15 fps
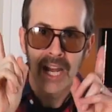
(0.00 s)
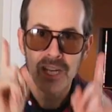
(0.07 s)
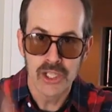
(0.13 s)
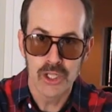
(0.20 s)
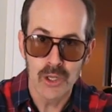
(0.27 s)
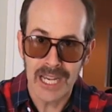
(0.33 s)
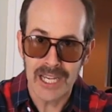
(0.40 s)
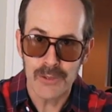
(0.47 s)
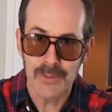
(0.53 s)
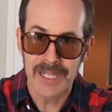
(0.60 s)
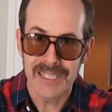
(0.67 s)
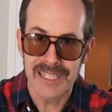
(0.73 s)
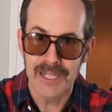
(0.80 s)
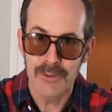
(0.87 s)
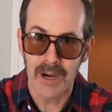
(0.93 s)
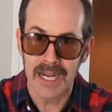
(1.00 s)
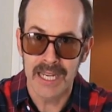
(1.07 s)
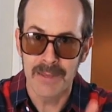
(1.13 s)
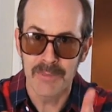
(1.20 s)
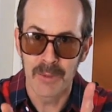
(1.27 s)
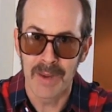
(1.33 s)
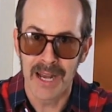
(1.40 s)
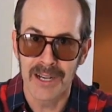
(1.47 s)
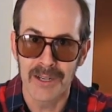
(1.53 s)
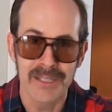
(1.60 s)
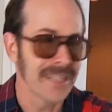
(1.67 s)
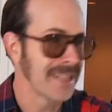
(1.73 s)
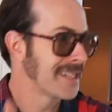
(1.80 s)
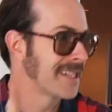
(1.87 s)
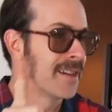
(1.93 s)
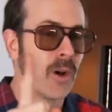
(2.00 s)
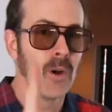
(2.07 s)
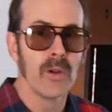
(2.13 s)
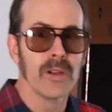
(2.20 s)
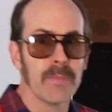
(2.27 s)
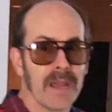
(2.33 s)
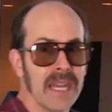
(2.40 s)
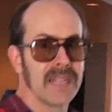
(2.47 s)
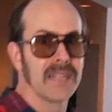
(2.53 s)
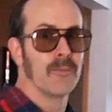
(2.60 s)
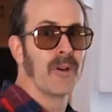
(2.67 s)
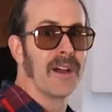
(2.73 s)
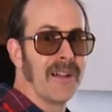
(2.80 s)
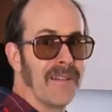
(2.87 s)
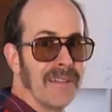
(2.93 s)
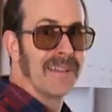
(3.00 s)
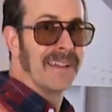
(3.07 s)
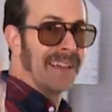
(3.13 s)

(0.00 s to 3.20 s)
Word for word: do you guys want to see where I keep the models? It's an old abandoned well.